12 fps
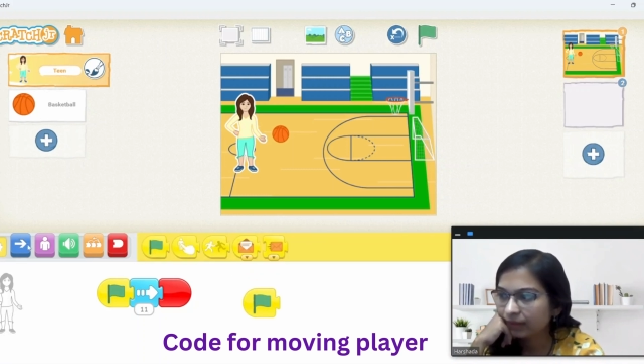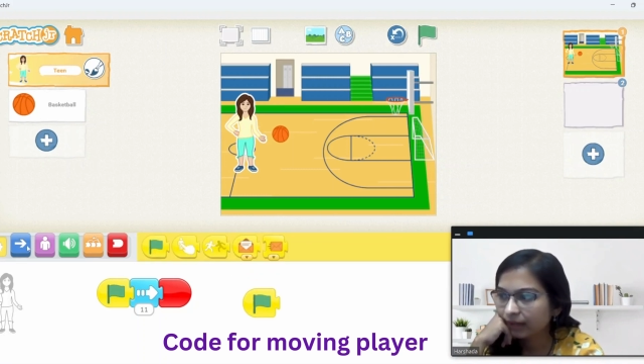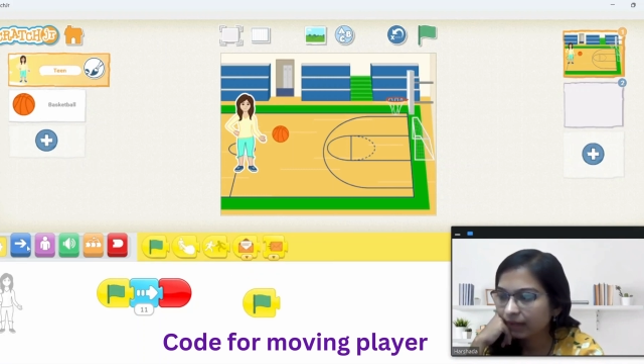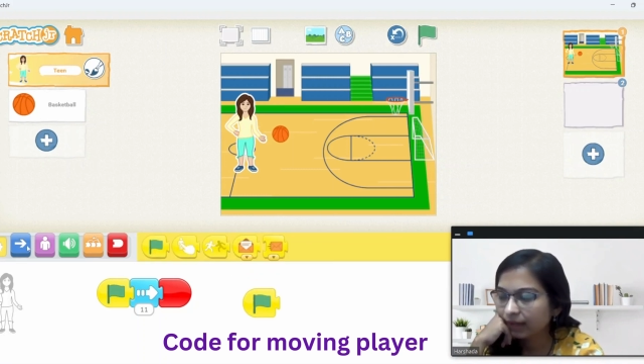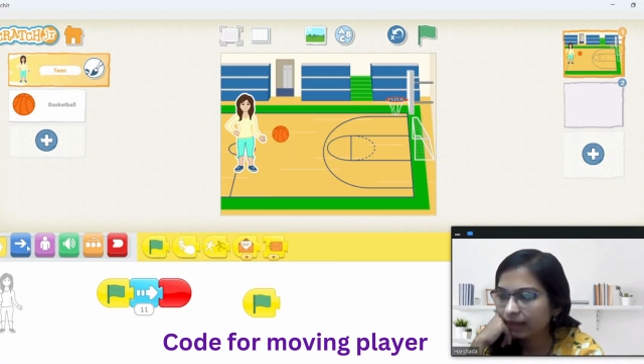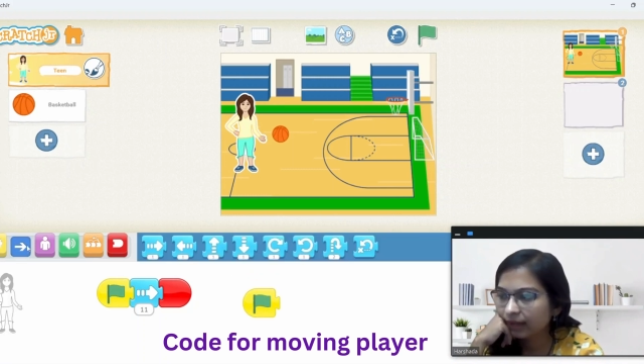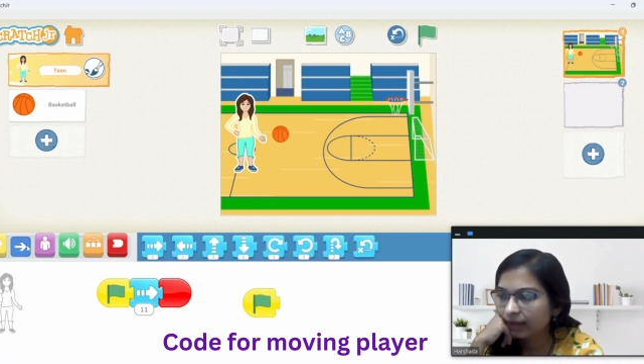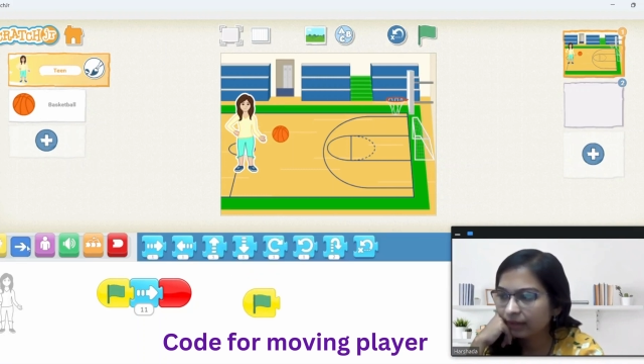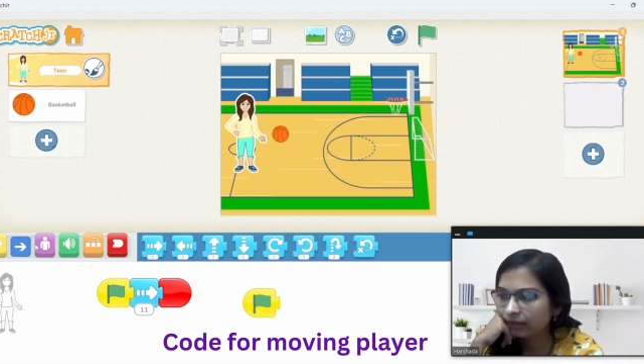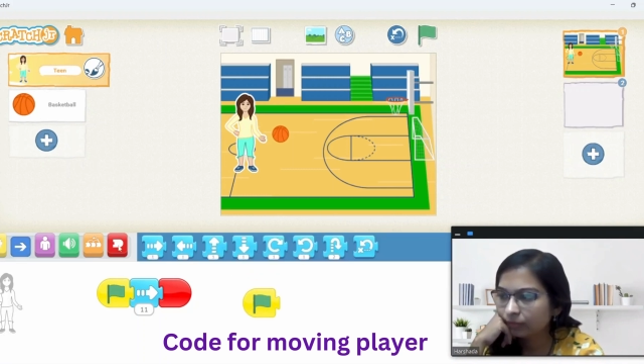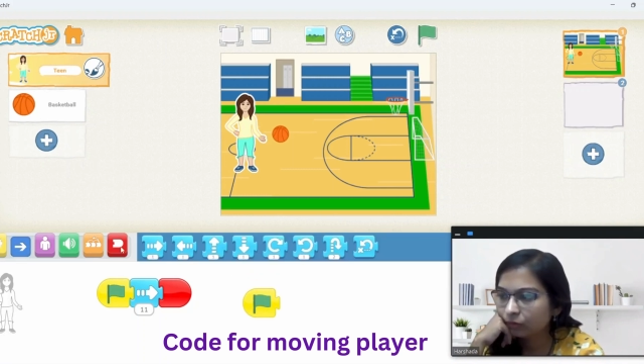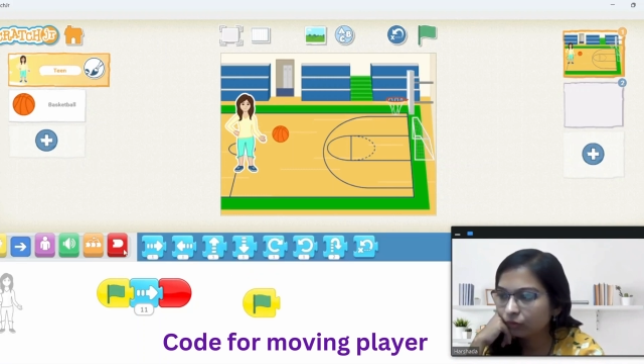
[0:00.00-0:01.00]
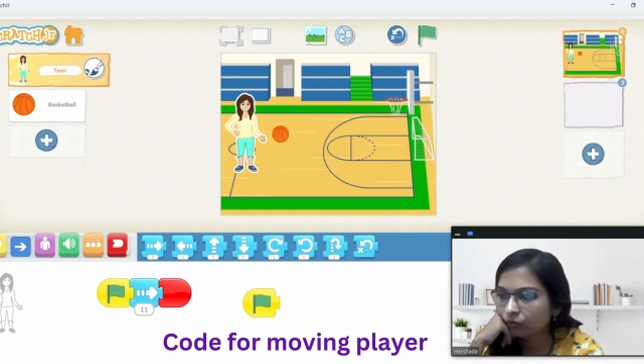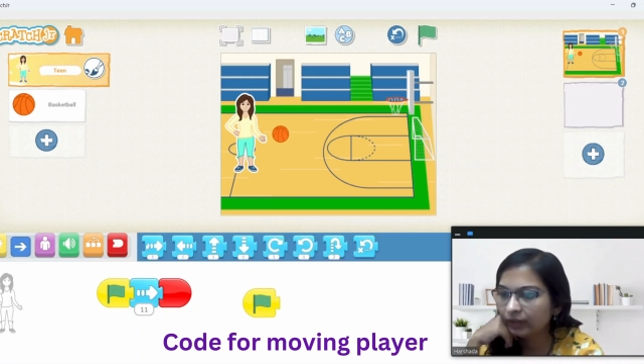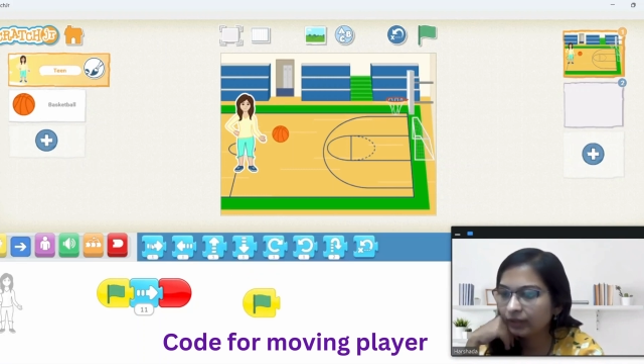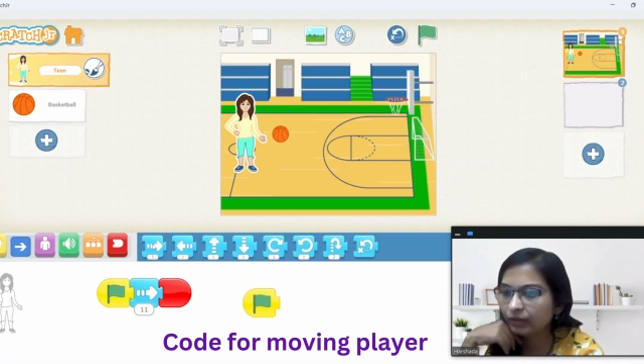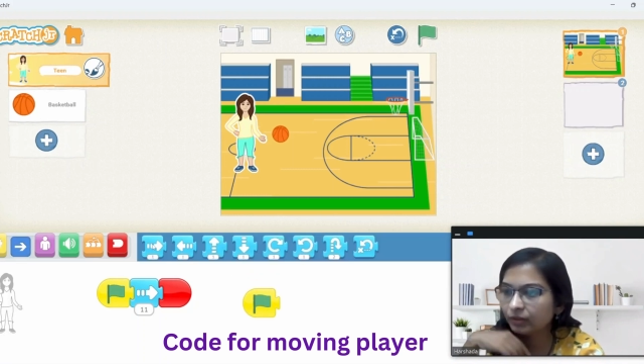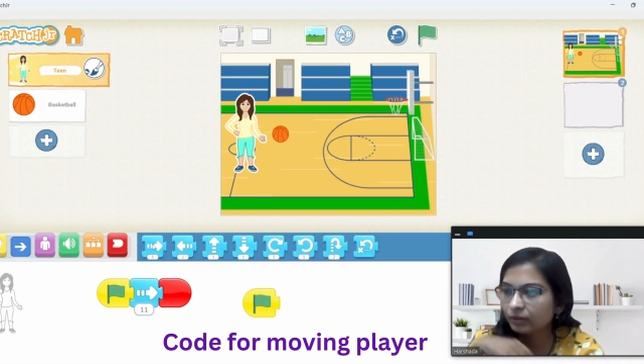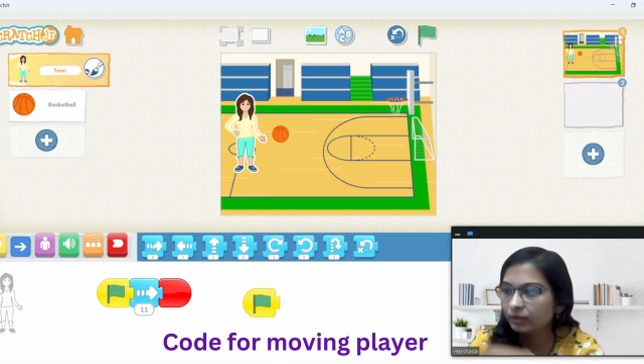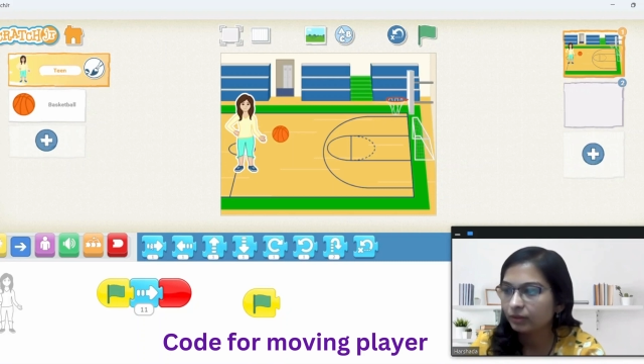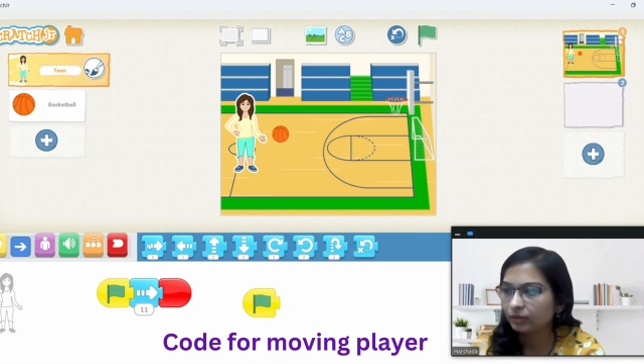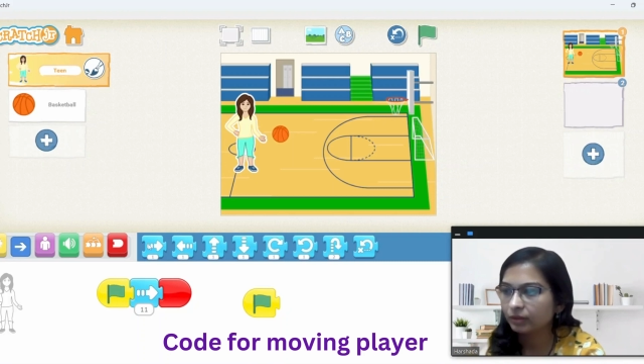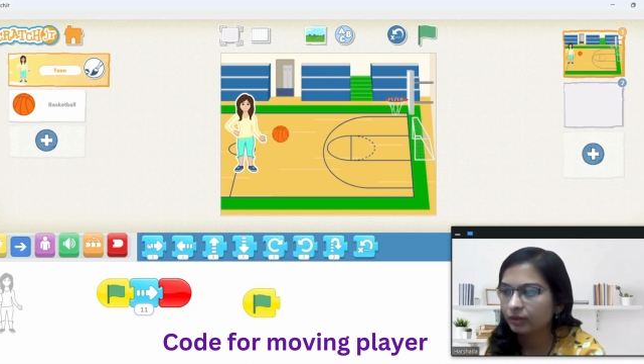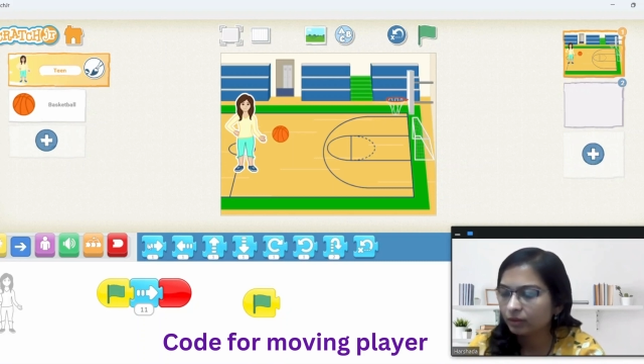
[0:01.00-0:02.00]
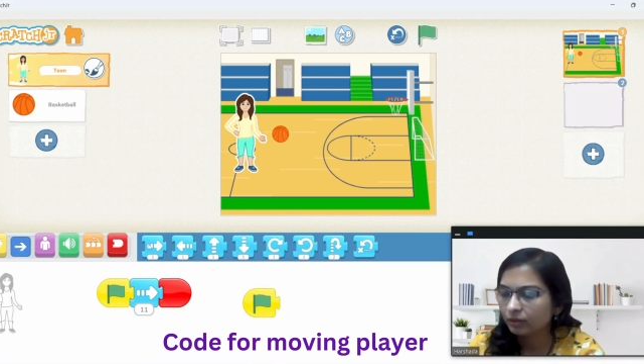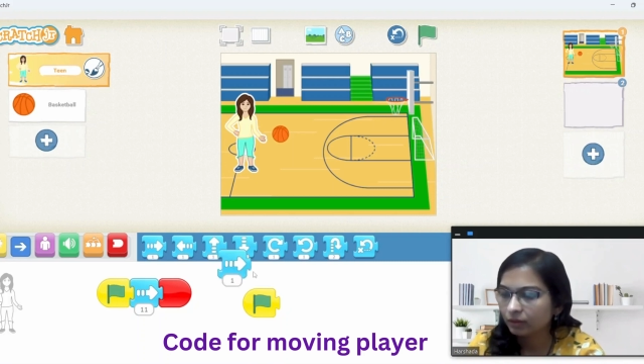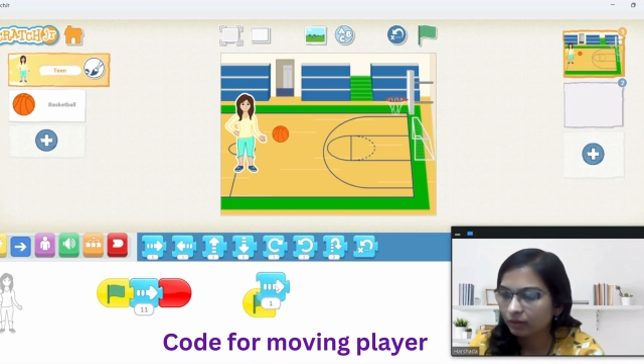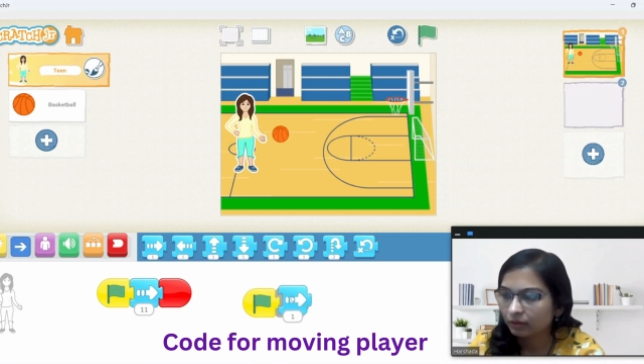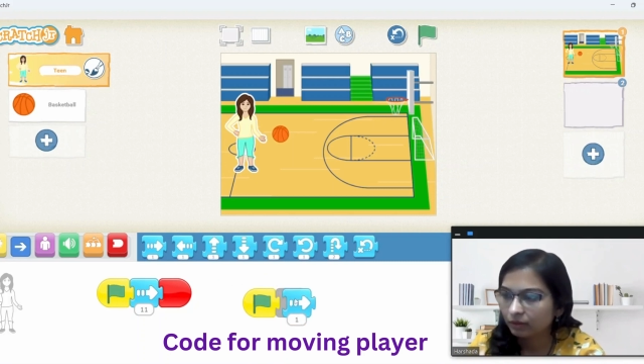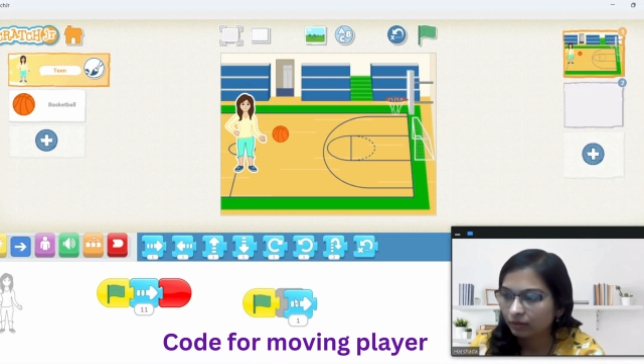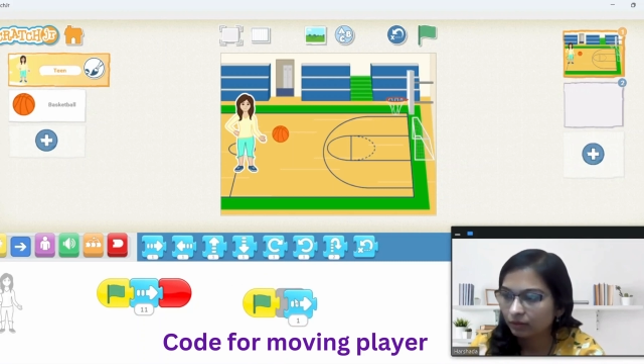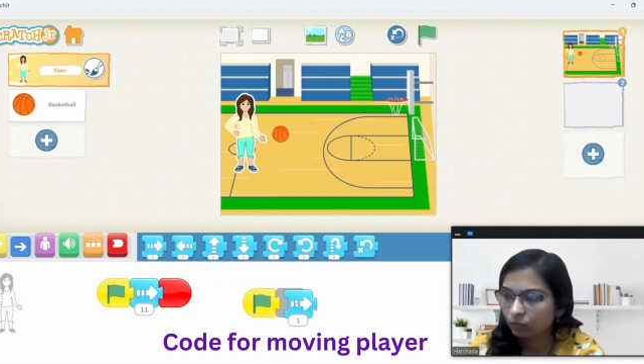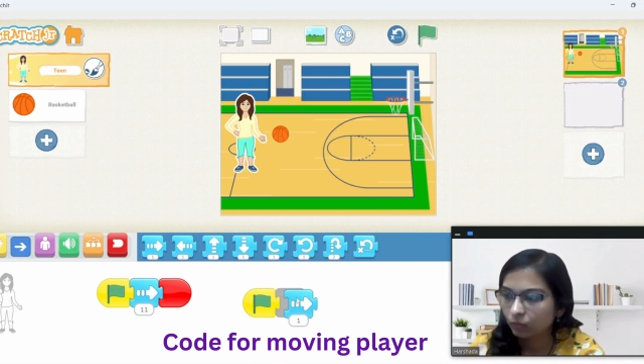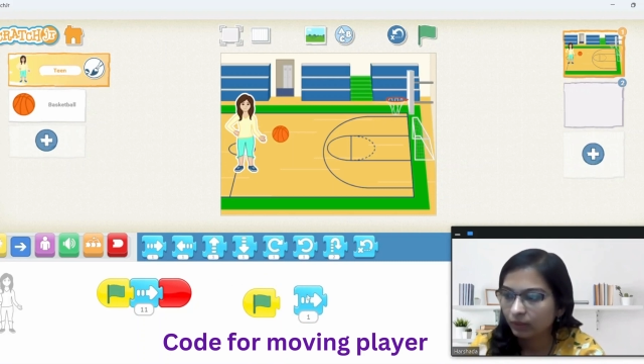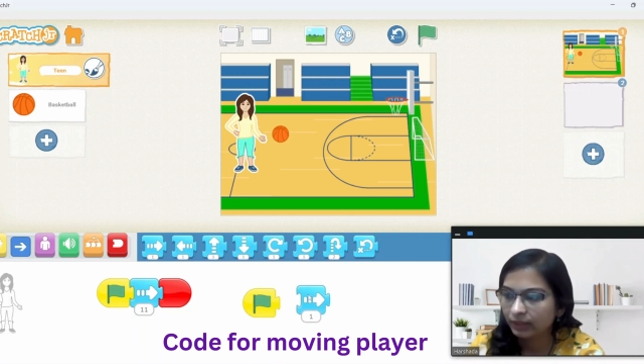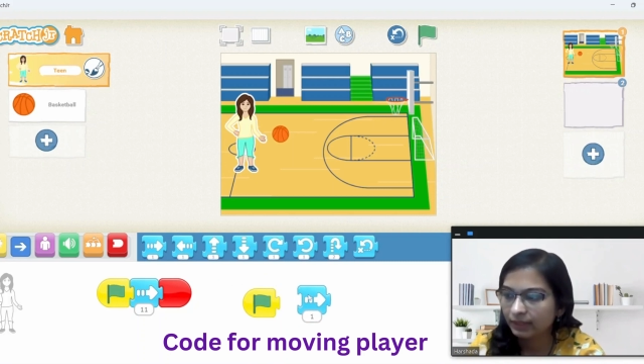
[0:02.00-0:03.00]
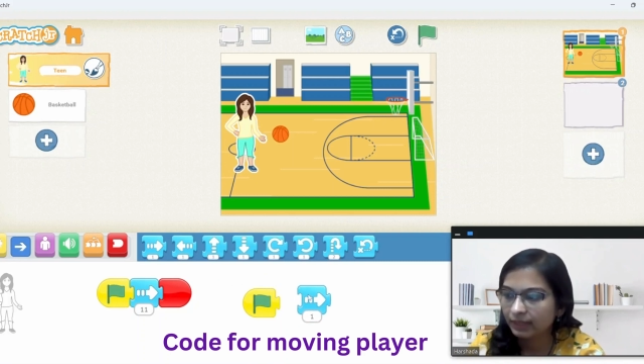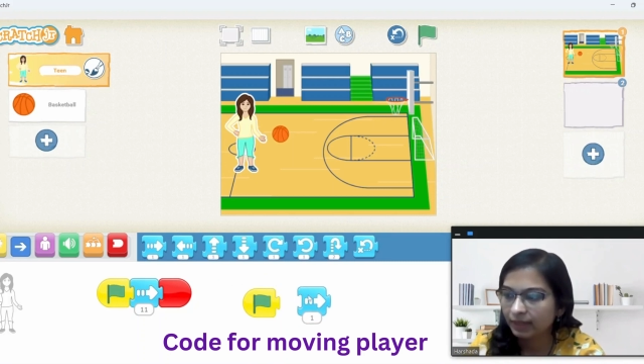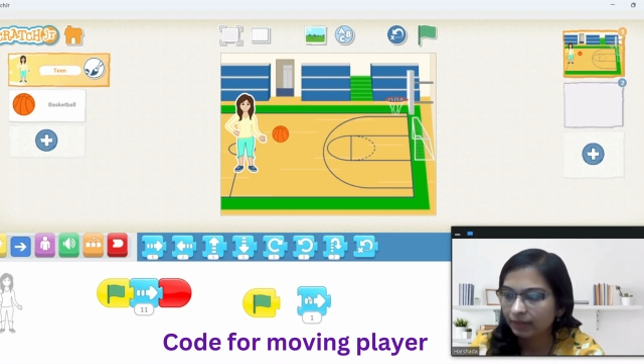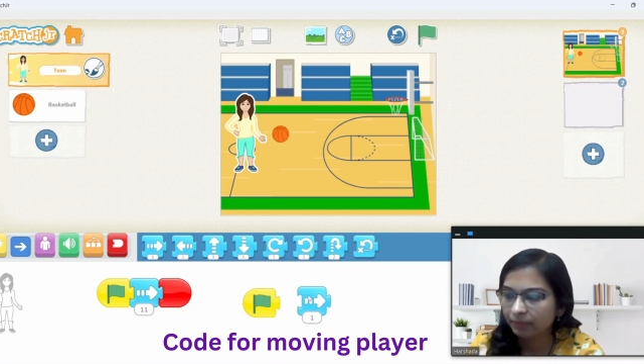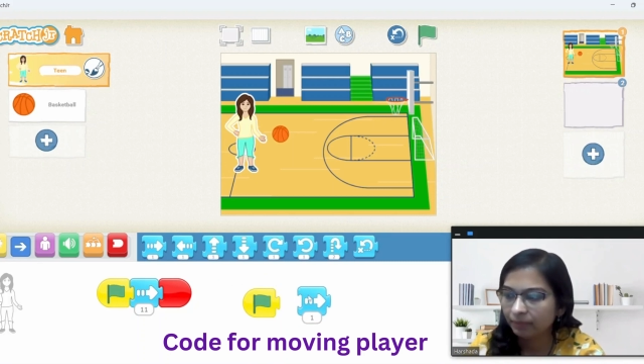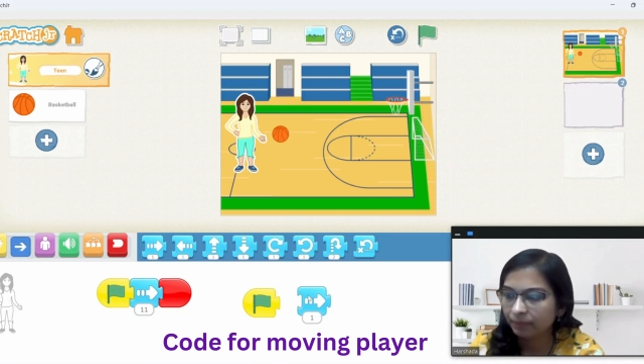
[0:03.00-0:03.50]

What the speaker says: and move it one time